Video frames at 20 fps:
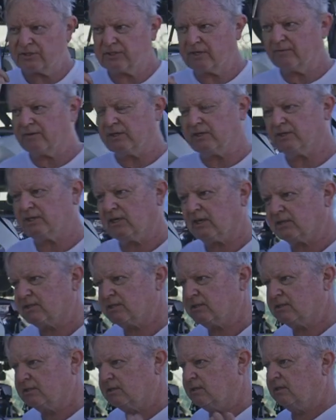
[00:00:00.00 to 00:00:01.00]

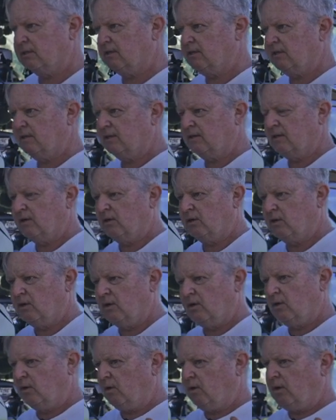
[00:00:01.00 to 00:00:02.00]
seventy-six
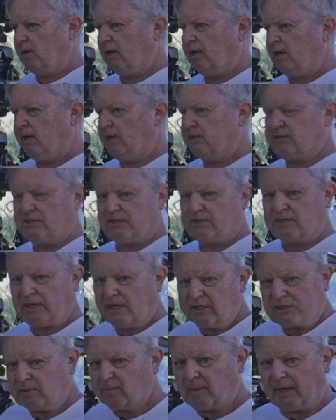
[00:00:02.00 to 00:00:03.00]
is a
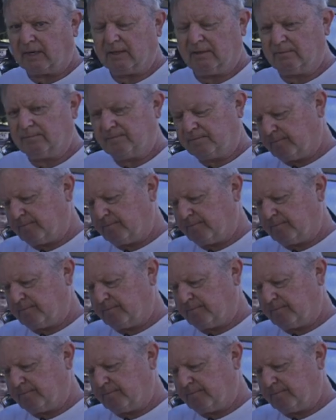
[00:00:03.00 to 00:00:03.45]
station wagon,